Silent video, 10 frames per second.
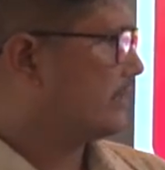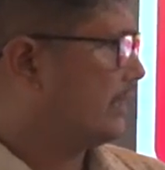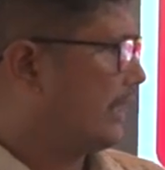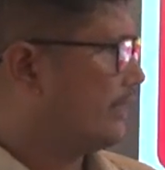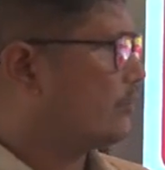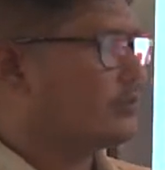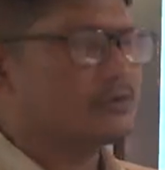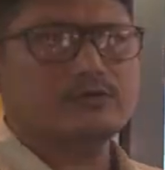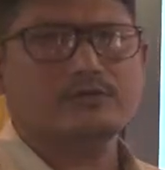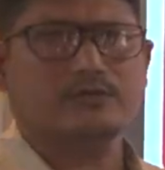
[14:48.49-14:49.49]
I
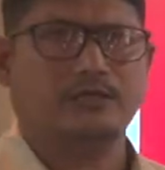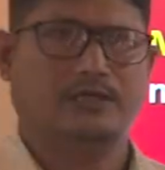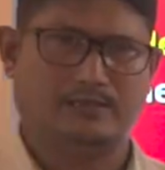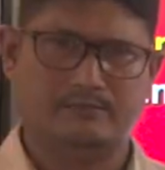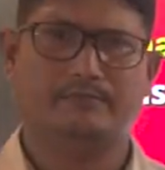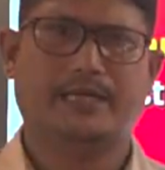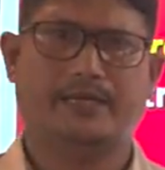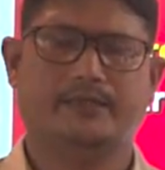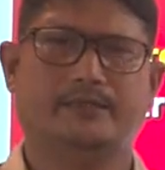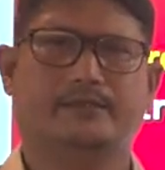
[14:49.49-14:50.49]
conclude
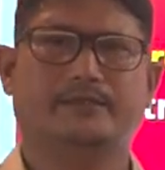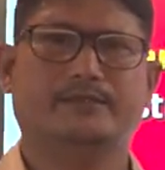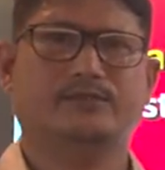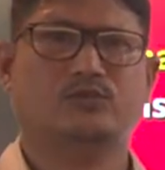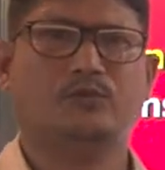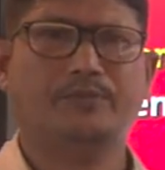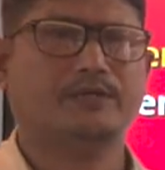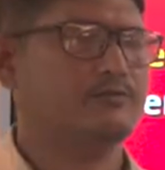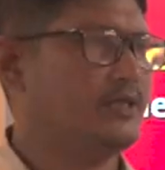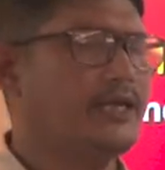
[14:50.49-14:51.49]
my
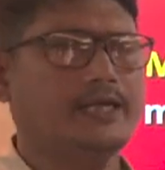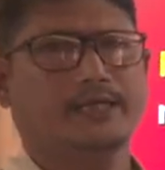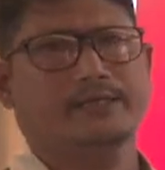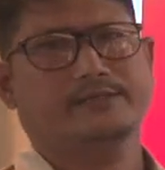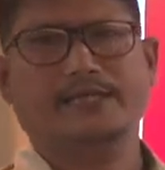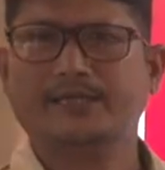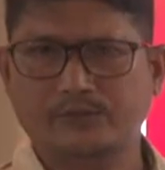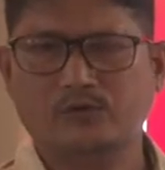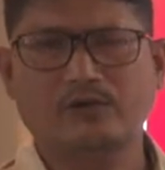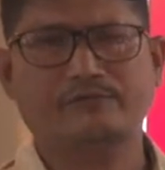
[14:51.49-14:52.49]
topic today. Thank
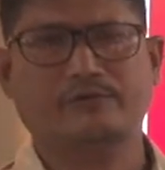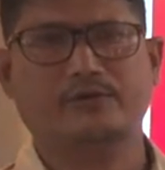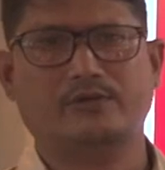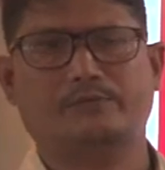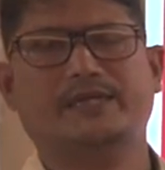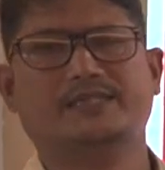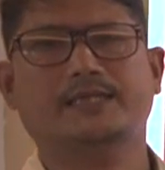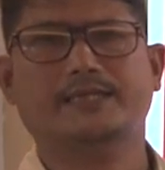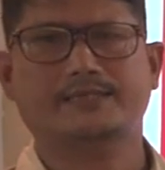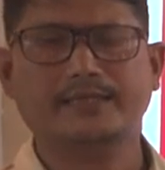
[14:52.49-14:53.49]
you all for your
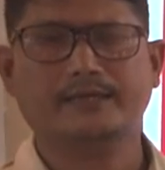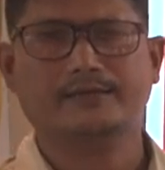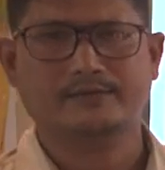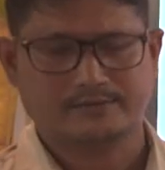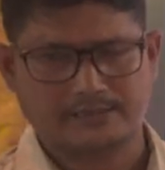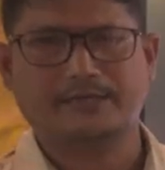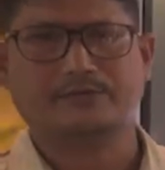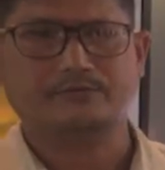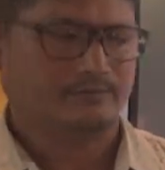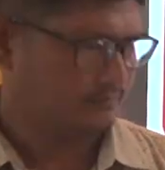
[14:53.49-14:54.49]
pleasant listening. Thank you.